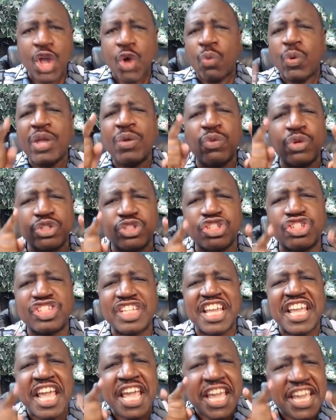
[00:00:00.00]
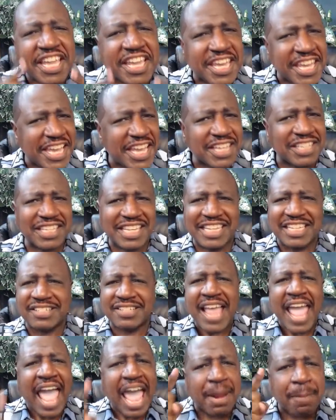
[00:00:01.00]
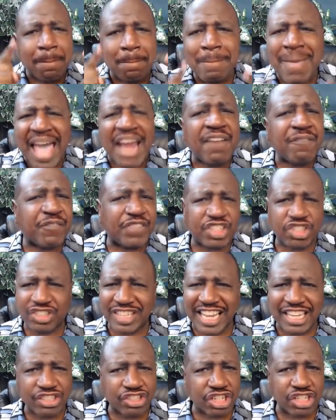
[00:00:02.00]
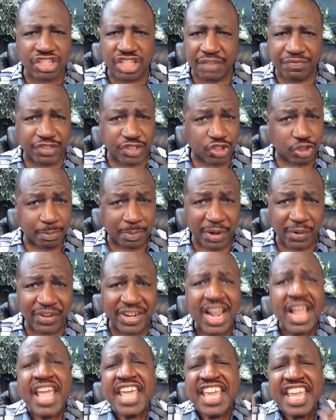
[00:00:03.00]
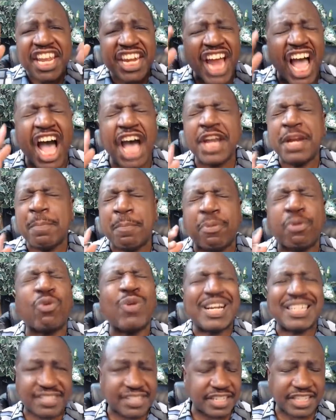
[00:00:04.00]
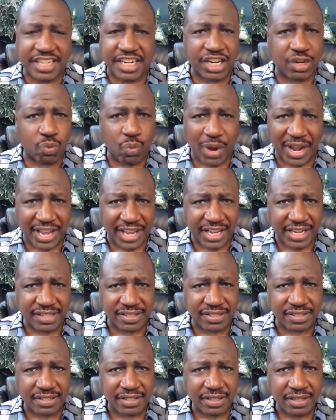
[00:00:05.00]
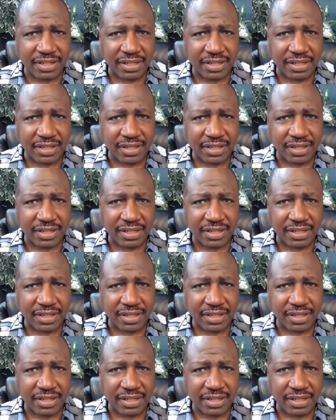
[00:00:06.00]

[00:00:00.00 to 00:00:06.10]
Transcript: We will see healings and manifestations of the Spirit in unprecedented ways.